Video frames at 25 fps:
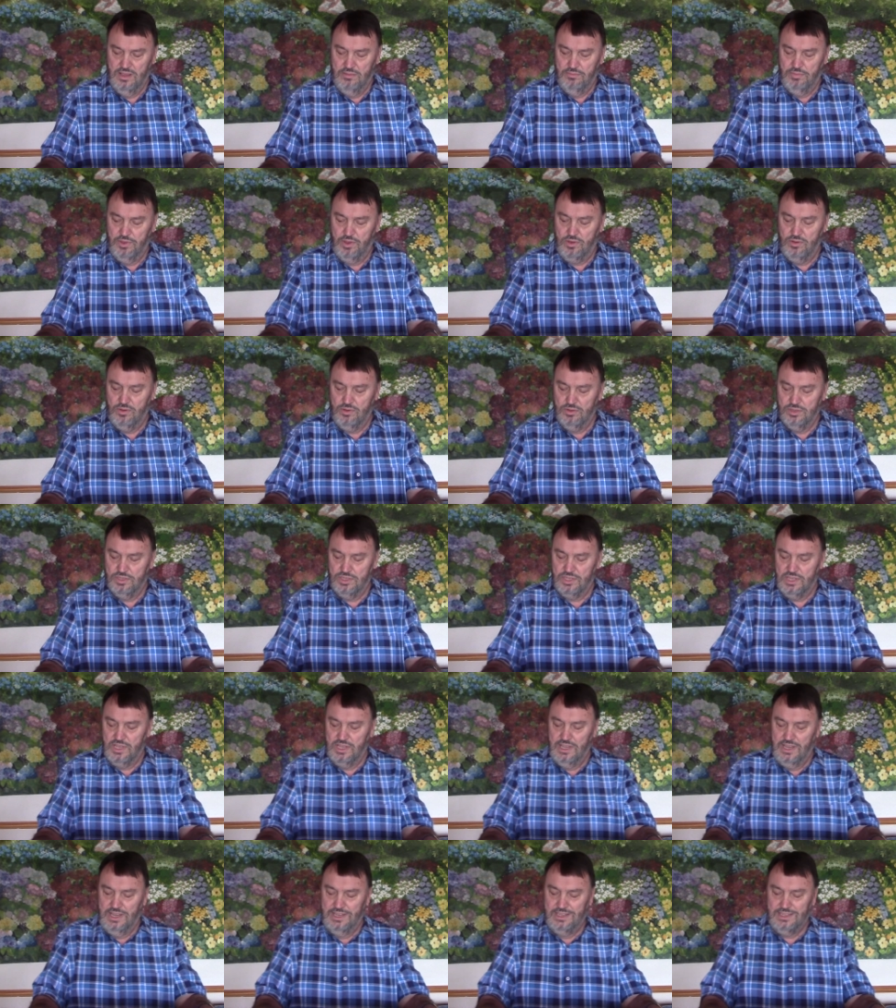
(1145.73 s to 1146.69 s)
Because
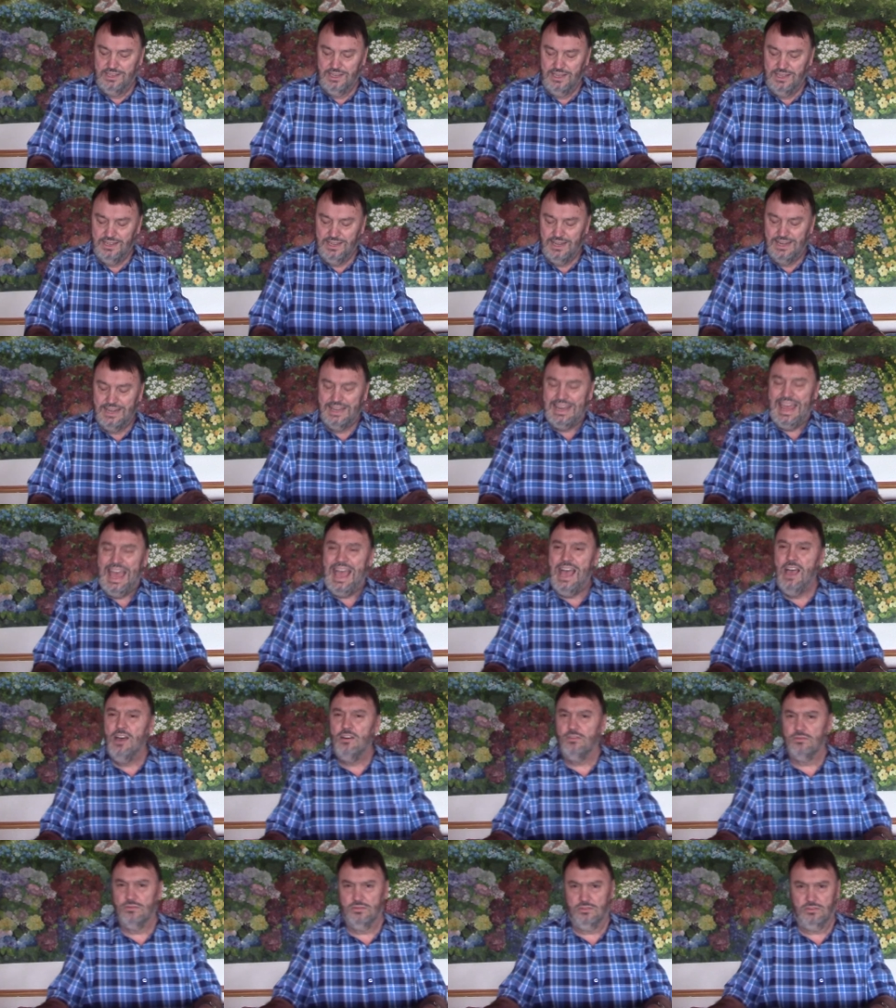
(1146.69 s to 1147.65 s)
uh, it, it
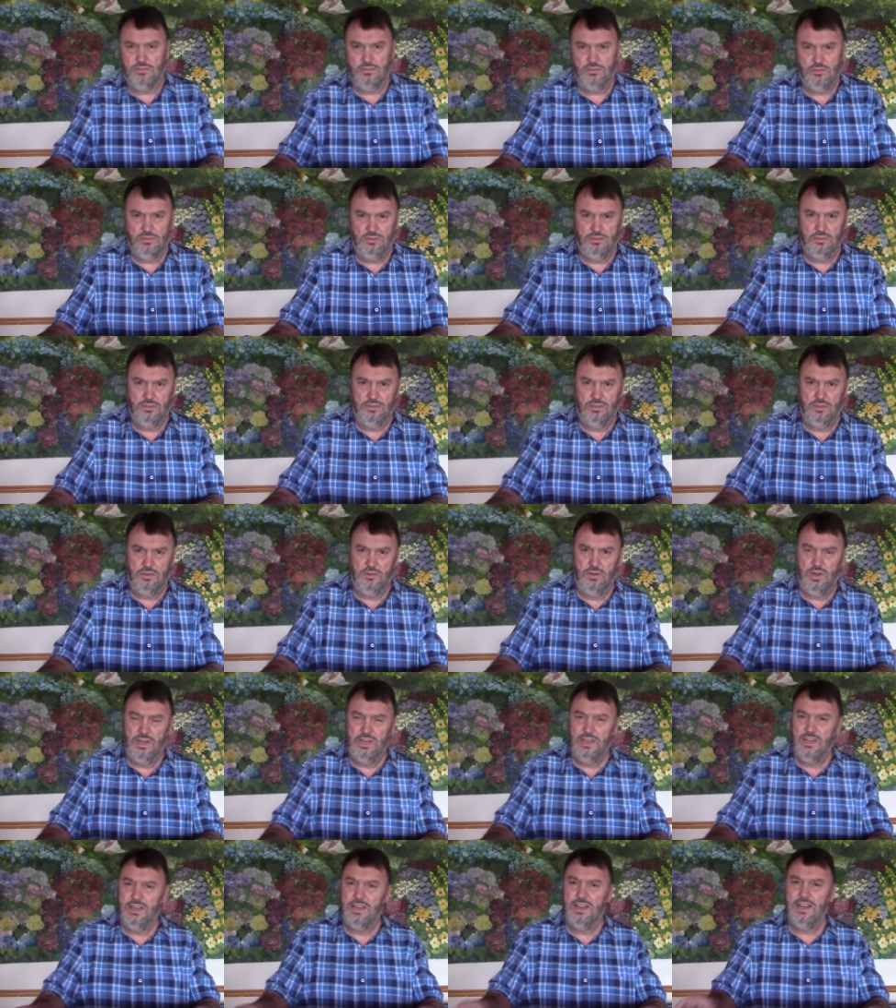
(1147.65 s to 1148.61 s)
allows
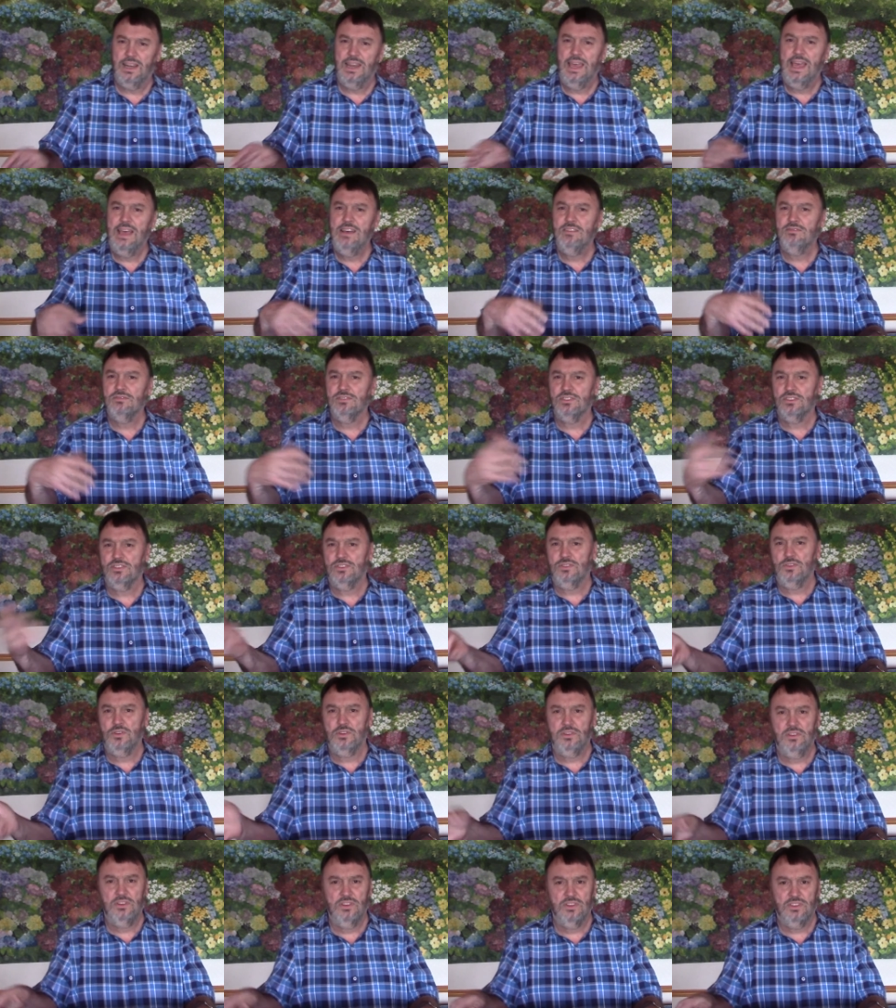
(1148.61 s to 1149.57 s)
Right? It allows
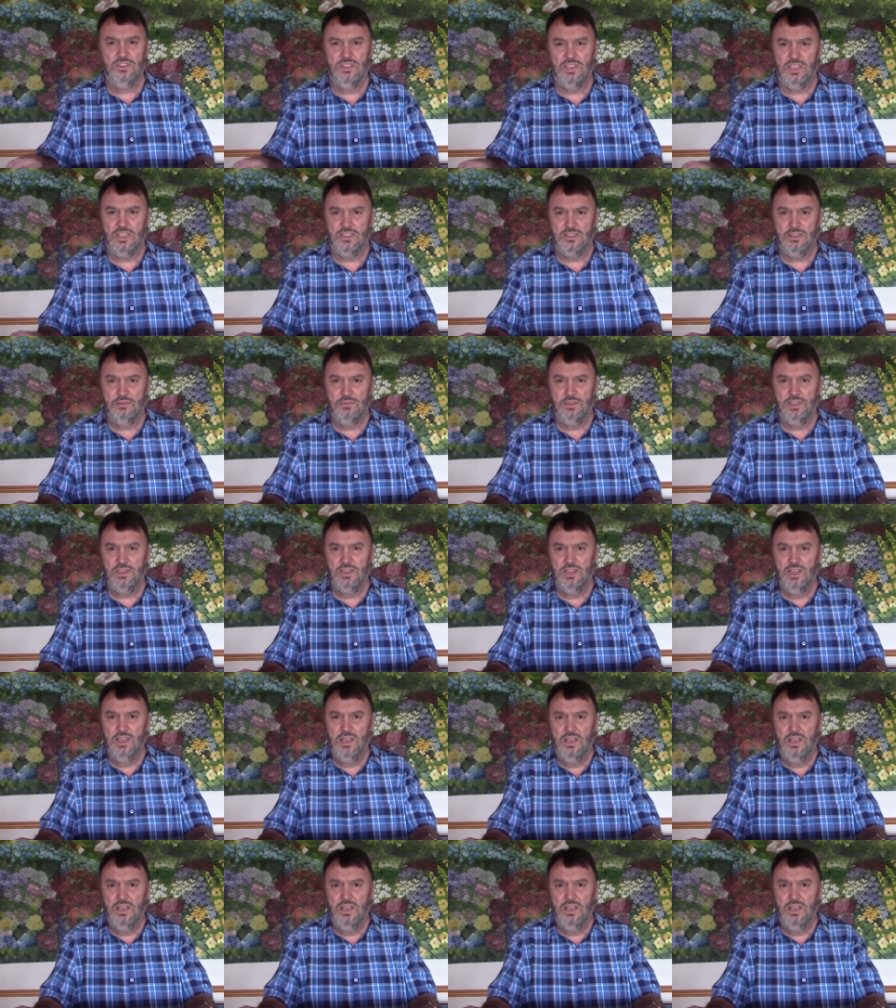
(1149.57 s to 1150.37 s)
certain things. I mean,